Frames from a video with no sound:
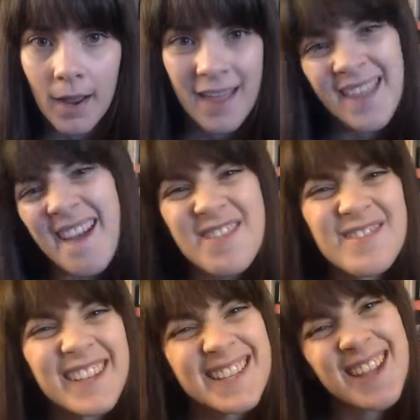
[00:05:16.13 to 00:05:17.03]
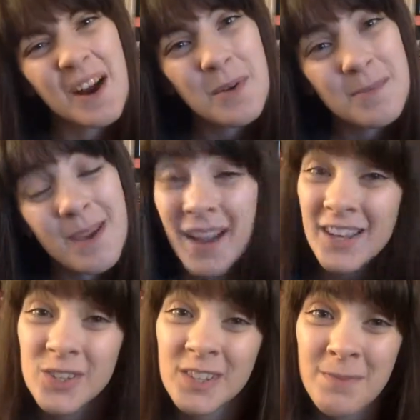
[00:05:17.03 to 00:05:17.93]
And they haven't really stuck with me. I
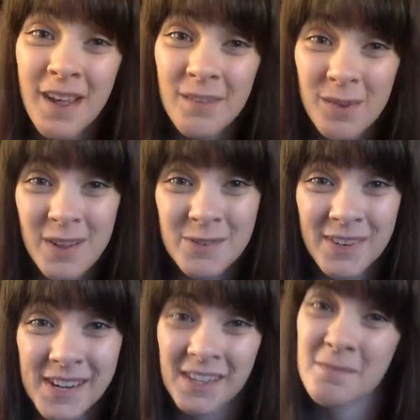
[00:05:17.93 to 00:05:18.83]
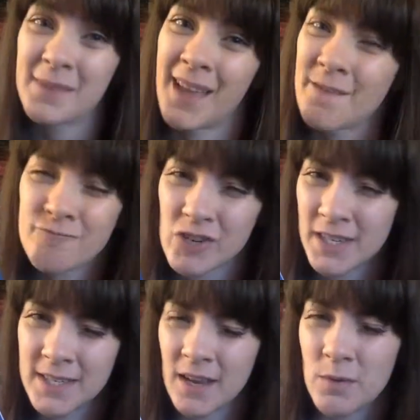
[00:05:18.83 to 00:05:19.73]
enjoyed them while I was reading them, but they haven't
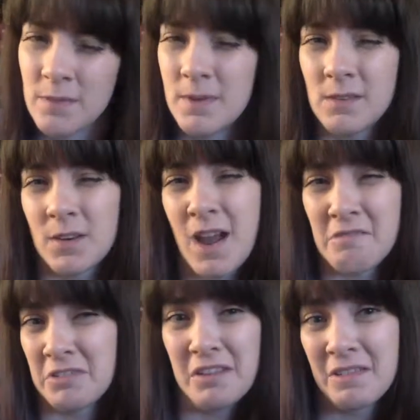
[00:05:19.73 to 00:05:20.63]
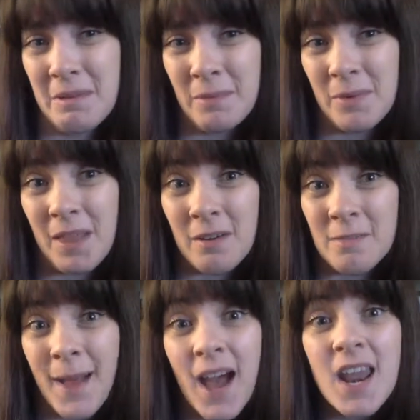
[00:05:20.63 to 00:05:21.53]
really stuck with me, so I can't really remember what they
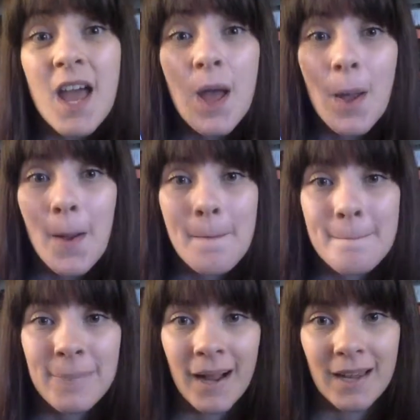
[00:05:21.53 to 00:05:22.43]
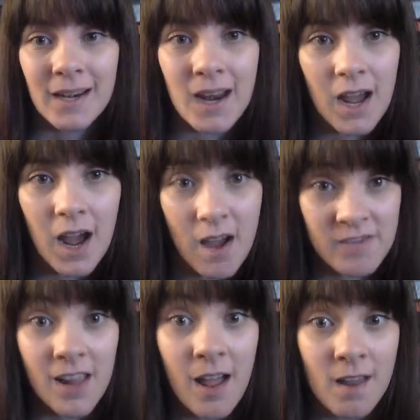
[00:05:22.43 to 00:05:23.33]
were about. But I'm
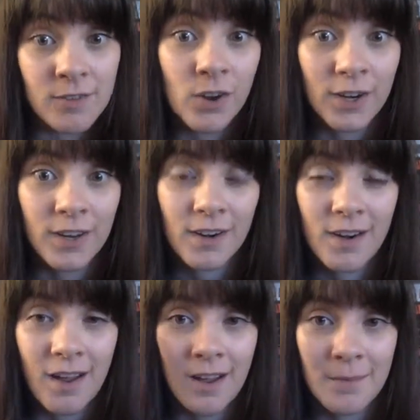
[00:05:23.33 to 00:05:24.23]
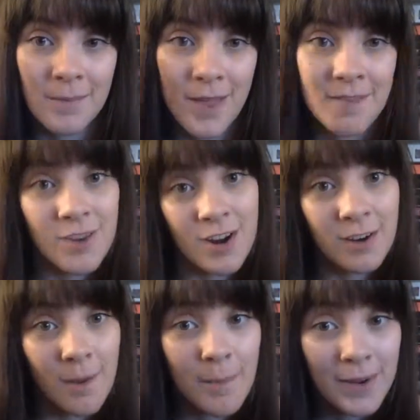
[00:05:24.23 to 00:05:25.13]
glad I've got it, and I
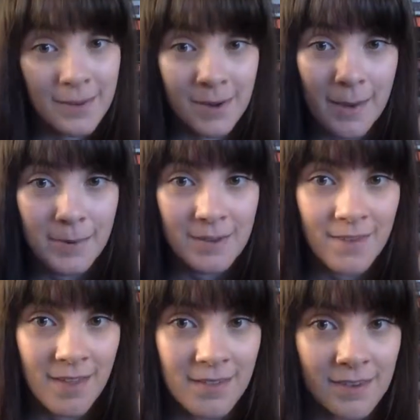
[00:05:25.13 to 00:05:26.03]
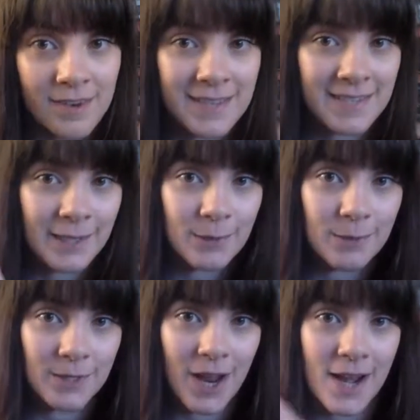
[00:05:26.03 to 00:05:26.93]
picked up a couple of other these
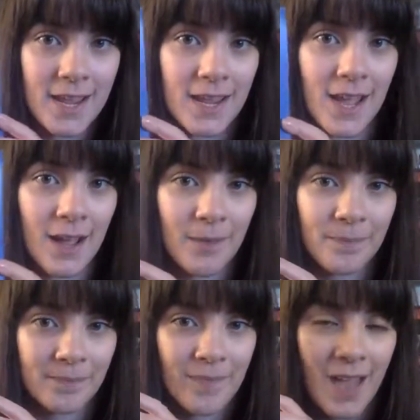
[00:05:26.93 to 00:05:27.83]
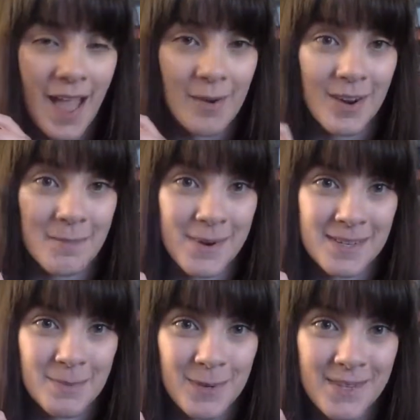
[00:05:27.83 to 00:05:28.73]
little tiny Aqueduct
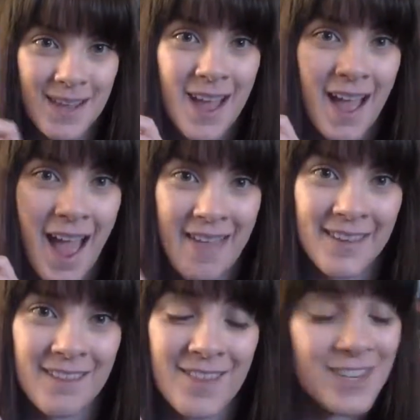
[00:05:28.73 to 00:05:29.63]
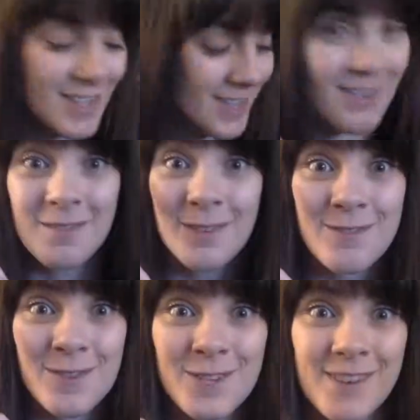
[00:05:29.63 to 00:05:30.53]
Press books at the convention, so I'll look
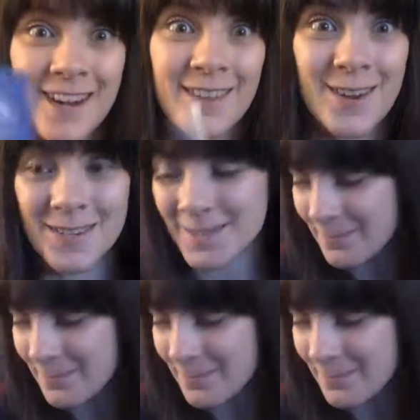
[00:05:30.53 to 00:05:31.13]
forward to reading those.